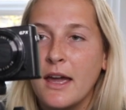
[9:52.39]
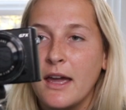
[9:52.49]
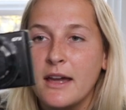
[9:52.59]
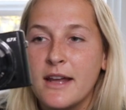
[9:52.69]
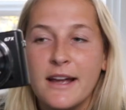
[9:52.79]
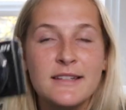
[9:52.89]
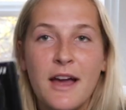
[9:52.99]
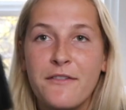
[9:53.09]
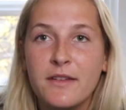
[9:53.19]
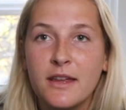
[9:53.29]
and I
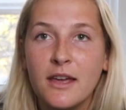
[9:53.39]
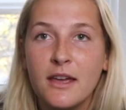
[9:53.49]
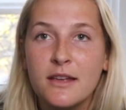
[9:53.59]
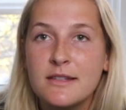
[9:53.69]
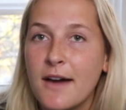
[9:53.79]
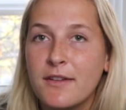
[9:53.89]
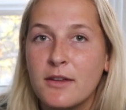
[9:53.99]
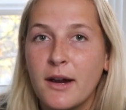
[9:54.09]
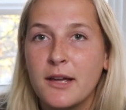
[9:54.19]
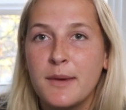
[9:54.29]
definitely,
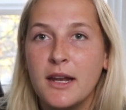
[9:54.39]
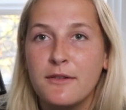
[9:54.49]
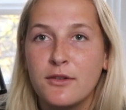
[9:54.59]
definitely recommend